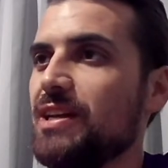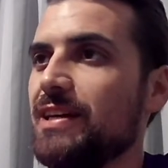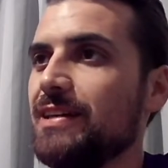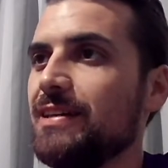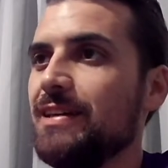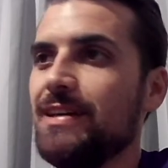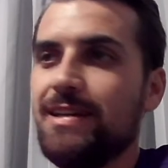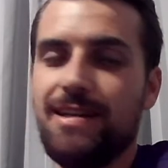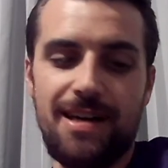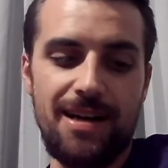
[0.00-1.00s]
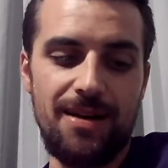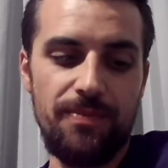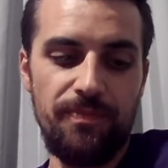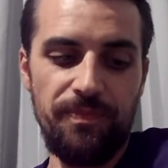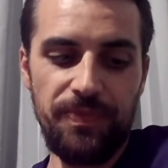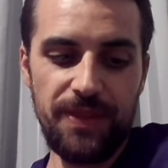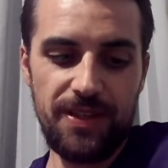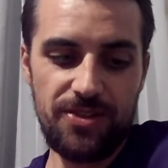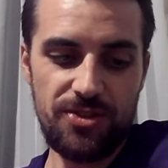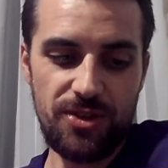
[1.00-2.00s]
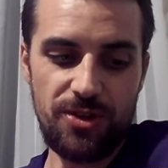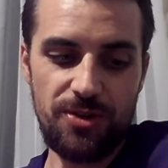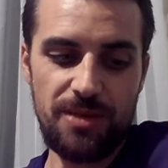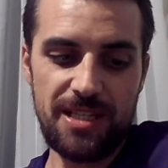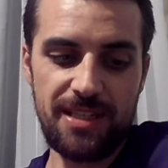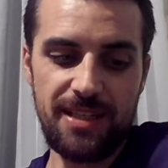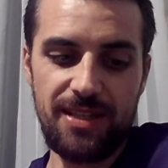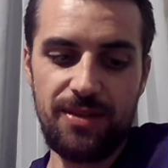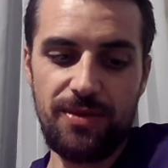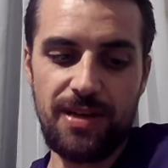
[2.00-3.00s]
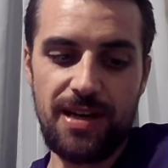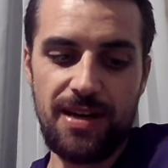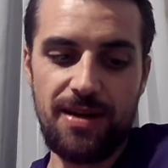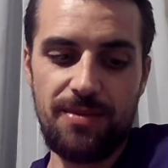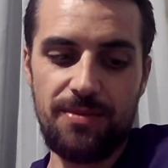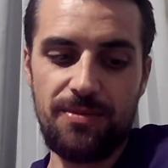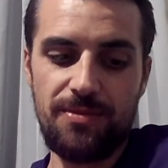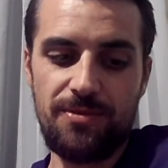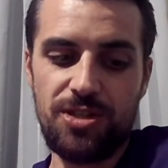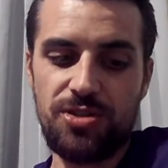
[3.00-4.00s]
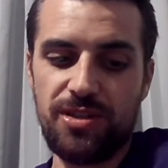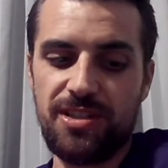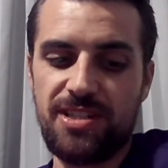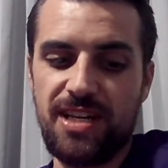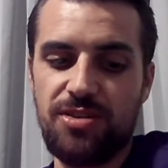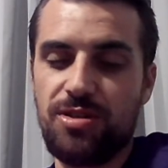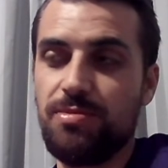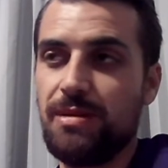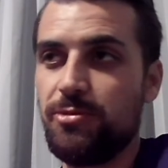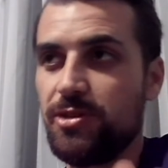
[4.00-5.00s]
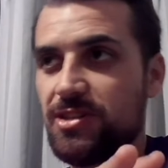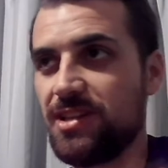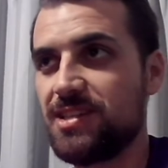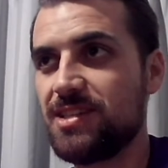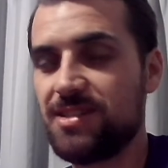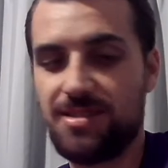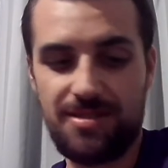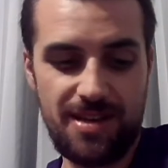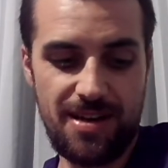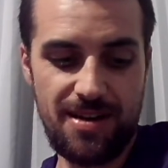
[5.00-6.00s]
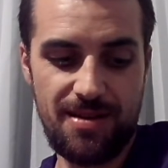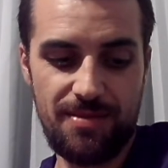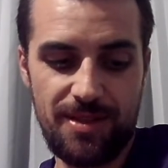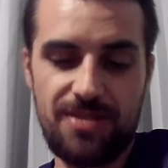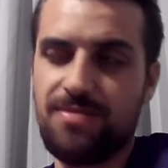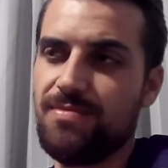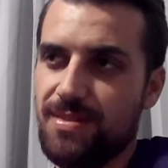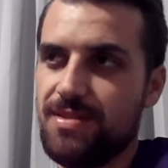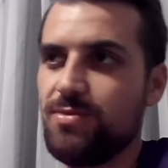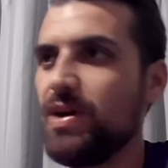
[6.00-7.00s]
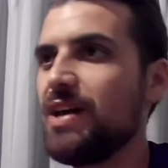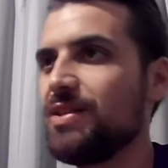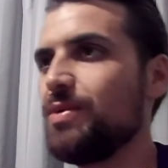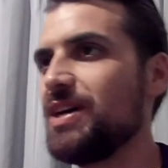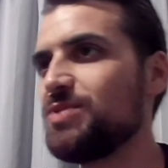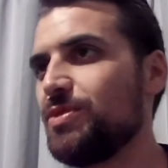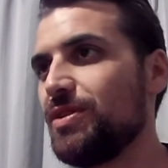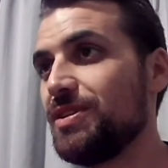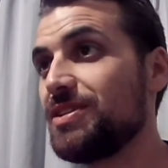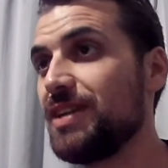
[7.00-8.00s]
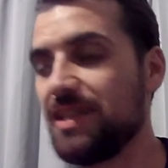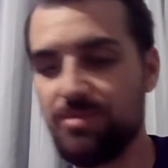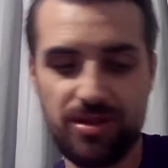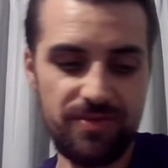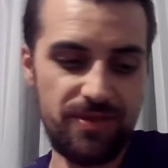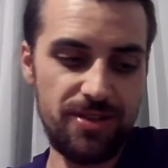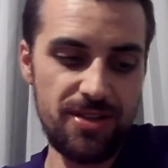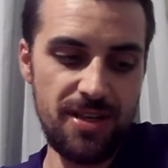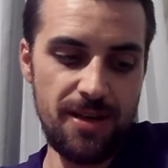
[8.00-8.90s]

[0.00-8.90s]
laying. So basically, restricted sanitary plumbing work. So this is it's the way it's worded. Let's go down to the bottom first.